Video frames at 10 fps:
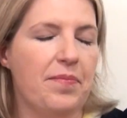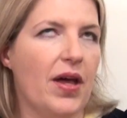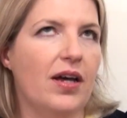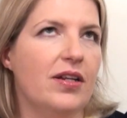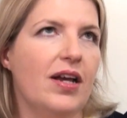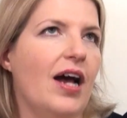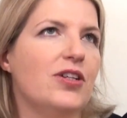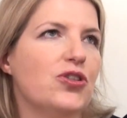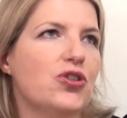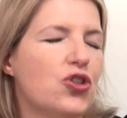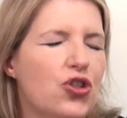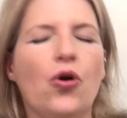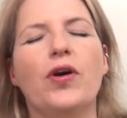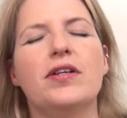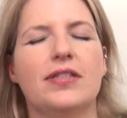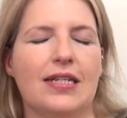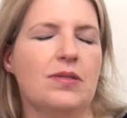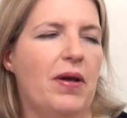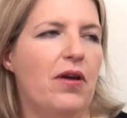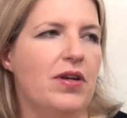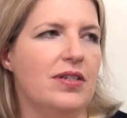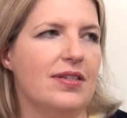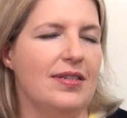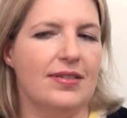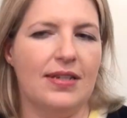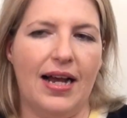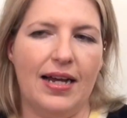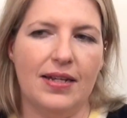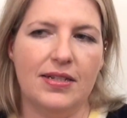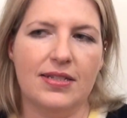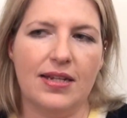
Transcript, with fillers: and just joyous experiences. And